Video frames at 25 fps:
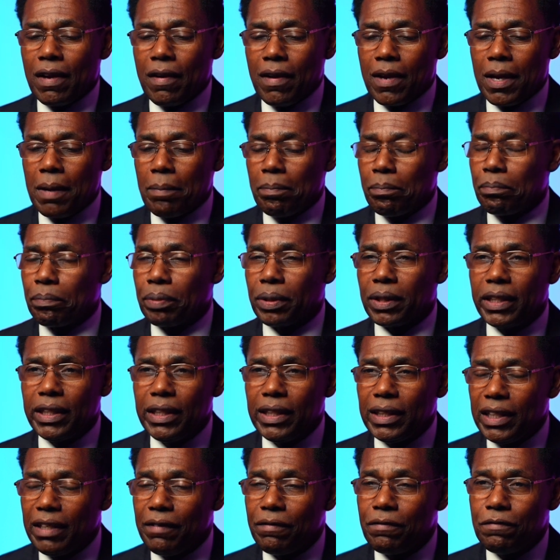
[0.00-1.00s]

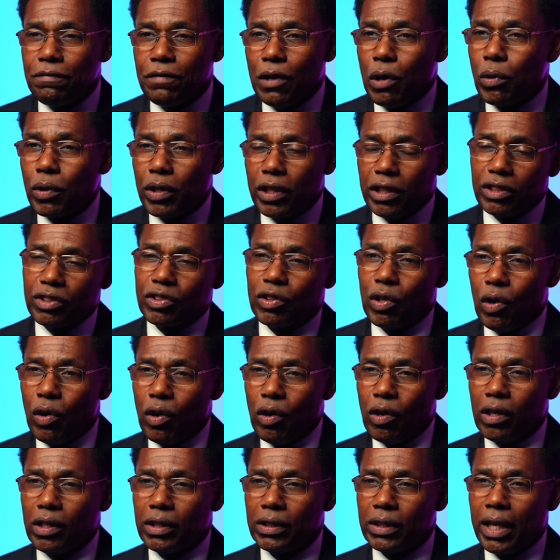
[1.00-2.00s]
completely focused
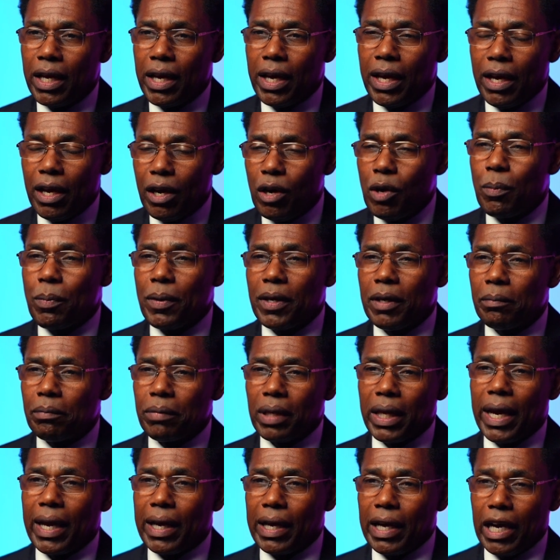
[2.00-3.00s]
on helping
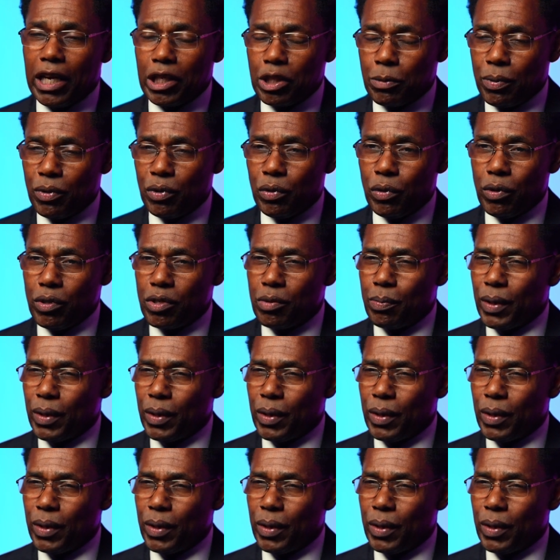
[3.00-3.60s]
Black entrepreneurs,